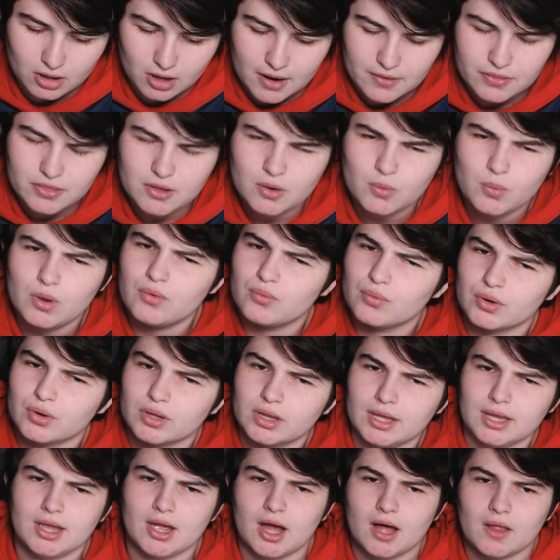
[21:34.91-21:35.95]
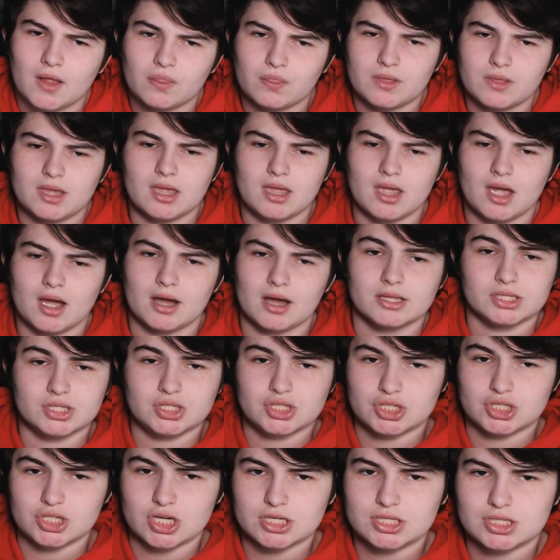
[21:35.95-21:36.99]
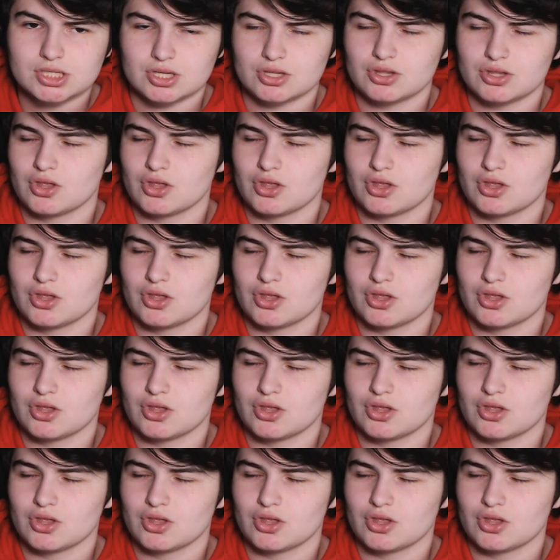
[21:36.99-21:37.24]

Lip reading: I think we really got the gist